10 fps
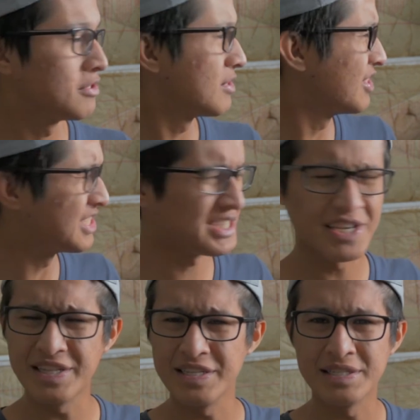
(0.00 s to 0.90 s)
You're gonna
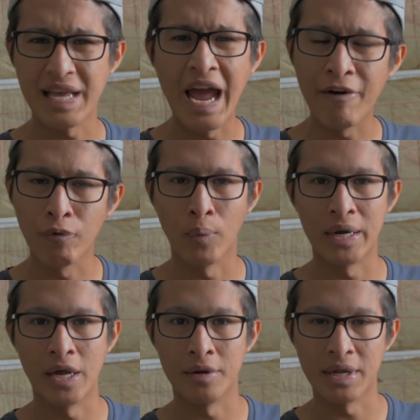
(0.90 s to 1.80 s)
see these
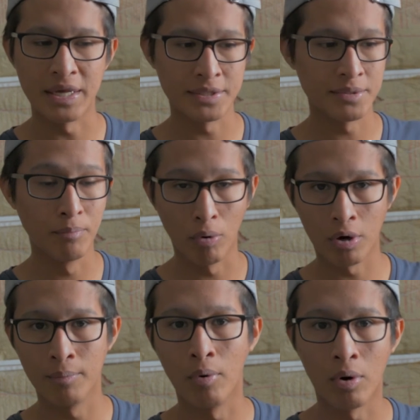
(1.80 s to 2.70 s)
everywhere nowadays,
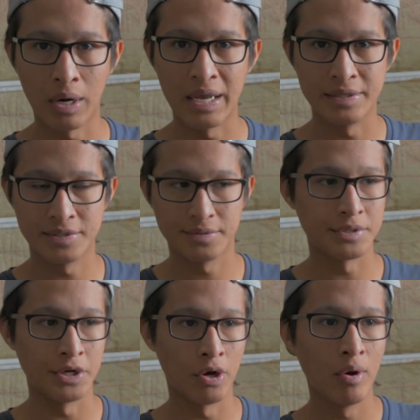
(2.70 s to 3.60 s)
more and more, as
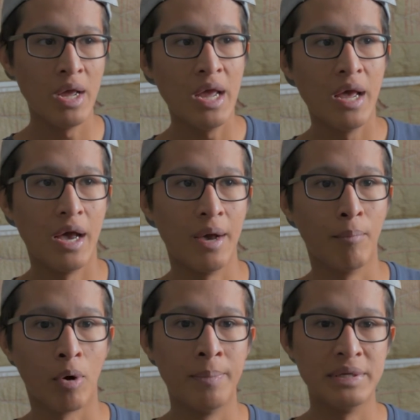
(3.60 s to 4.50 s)
you know,
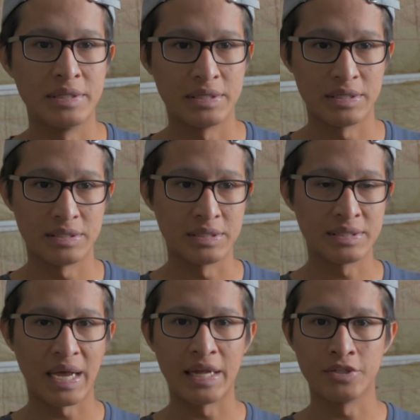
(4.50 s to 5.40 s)
more businesses
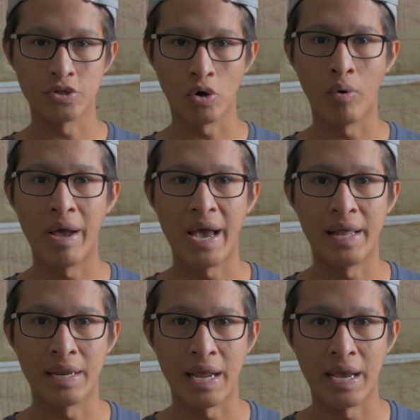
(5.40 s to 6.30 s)
decide to go
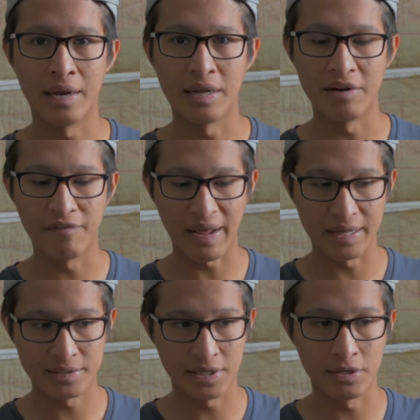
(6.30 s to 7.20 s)
ahead and
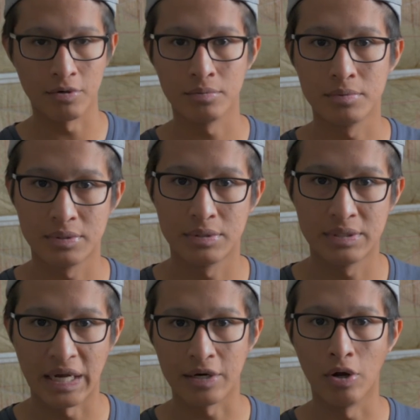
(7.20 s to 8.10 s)
advance in their
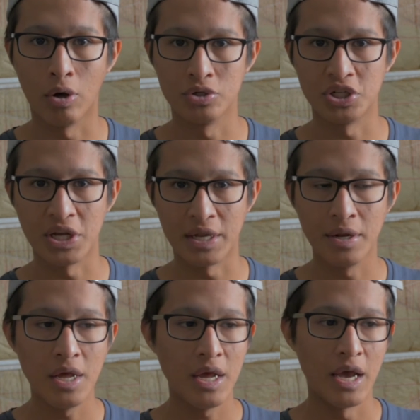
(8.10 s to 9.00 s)
technology
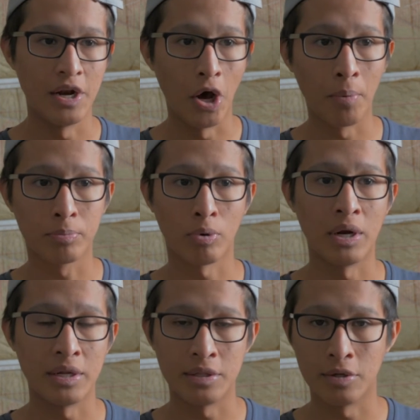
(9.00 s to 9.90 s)
and
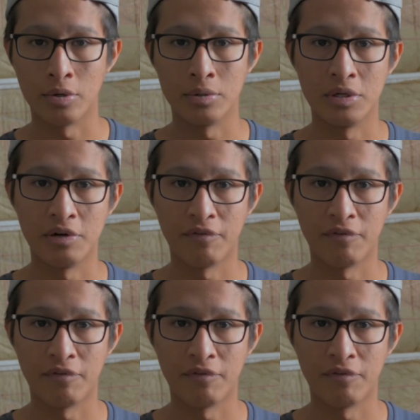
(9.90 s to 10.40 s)
upgrade their